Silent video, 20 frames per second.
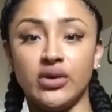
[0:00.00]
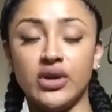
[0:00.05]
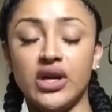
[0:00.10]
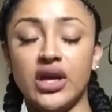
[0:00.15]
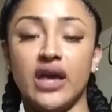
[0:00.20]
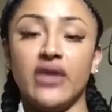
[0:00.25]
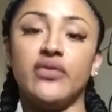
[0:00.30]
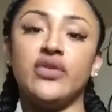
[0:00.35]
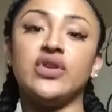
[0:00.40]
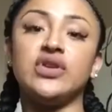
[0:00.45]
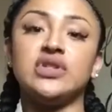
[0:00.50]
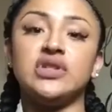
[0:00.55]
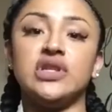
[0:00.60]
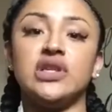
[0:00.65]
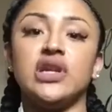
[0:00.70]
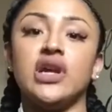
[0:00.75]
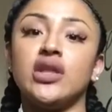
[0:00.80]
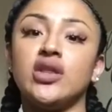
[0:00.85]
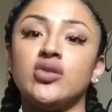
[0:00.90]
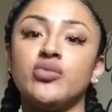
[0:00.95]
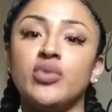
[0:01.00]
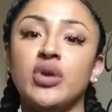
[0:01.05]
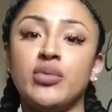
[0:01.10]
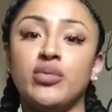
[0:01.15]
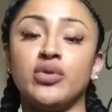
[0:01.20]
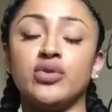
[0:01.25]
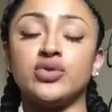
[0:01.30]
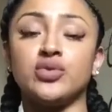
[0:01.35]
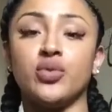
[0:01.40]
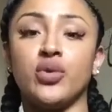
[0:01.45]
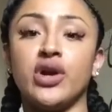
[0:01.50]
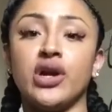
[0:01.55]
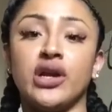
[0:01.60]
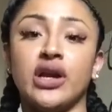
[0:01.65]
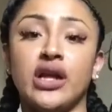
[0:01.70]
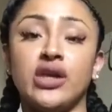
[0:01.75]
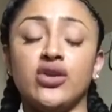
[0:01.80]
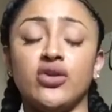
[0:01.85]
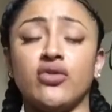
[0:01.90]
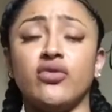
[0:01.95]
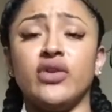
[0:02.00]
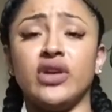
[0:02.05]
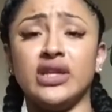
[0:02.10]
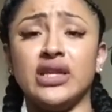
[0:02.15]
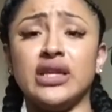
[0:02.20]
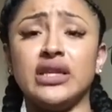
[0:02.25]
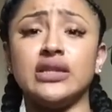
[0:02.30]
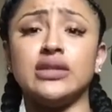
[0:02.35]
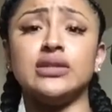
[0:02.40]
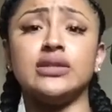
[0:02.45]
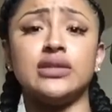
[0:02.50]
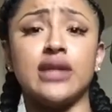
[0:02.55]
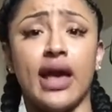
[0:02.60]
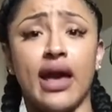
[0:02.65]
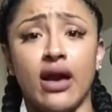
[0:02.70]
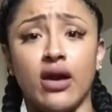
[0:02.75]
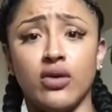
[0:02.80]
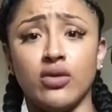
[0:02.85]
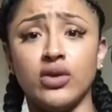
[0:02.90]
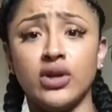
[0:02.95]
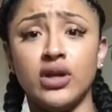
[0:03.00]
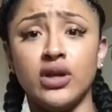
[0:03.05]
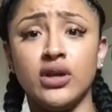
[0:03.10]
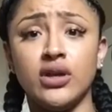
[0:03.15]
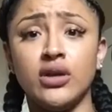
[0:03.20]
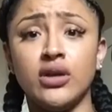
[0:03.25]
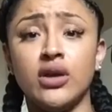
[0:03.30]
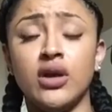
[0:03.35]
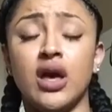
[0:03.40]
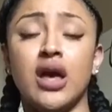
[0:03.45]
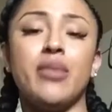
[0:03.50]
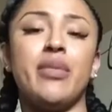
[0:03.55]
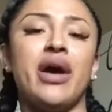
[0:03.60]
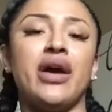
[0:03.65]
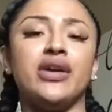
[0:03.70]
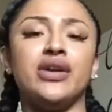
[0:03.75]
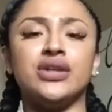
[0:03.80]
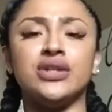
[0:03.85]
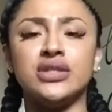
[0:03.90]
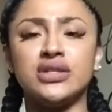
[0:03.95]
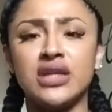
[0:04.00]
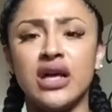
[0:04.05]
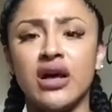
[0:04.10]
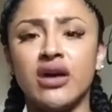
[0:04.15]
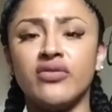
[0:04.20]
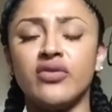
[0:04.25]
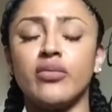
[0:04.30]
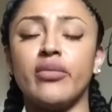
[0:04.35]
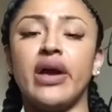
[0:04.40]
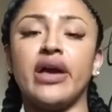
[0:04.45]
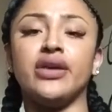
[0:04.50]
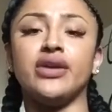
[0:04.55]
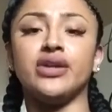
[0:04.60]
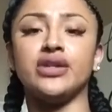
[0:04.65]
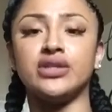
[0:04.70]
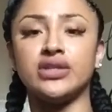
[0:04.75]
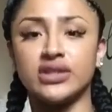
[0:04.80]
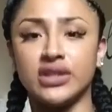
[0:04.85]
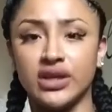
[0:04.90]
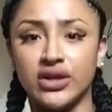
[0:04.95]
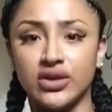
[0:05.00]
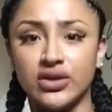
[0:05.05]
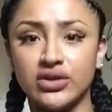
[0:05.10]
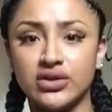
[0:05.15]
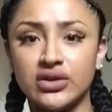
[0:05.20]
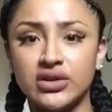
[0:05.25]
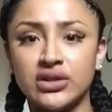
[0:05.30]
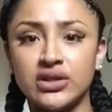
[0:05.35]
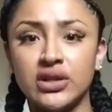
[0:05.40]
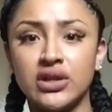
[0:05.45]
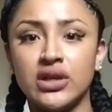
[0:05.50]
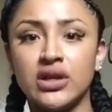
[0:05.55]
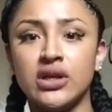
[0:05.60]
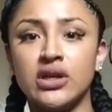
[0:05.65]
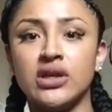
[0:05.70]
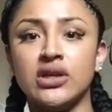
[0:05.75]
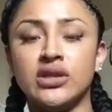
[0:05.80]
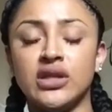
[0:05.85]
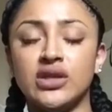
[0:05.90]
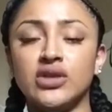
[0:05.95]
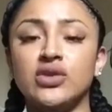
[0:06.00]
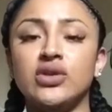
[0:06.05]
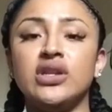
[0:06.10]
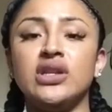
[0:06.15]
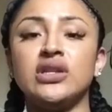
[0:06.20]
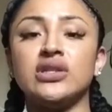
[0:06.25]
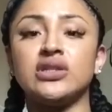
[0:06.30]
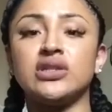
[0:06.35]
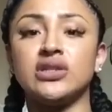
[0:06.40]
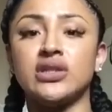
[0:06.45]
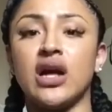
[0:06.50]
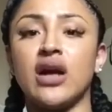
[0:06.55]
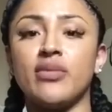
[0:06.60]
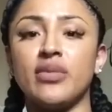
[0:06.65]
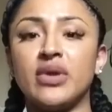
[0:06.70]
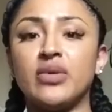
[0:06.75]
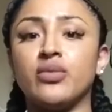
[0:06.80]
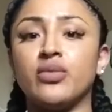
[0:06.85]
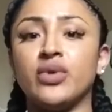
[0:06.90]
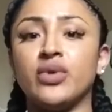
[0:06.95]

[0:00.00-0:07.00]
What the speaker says: If you're seeing other people's work and you're feeling down about yourself, about your skills, then you need to stop and